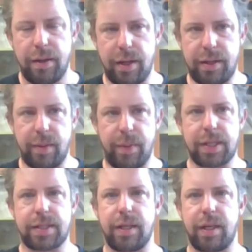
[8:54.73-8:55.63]
the
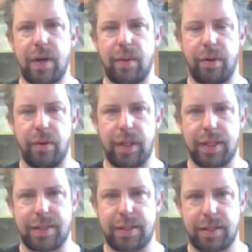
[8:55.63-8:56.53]
biggest thing about brewing
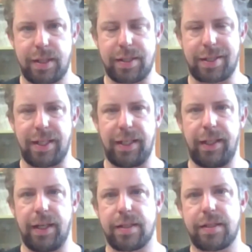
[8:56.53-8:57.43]
is
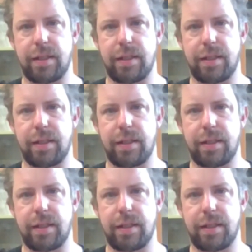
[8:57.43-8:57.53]
cleanliness.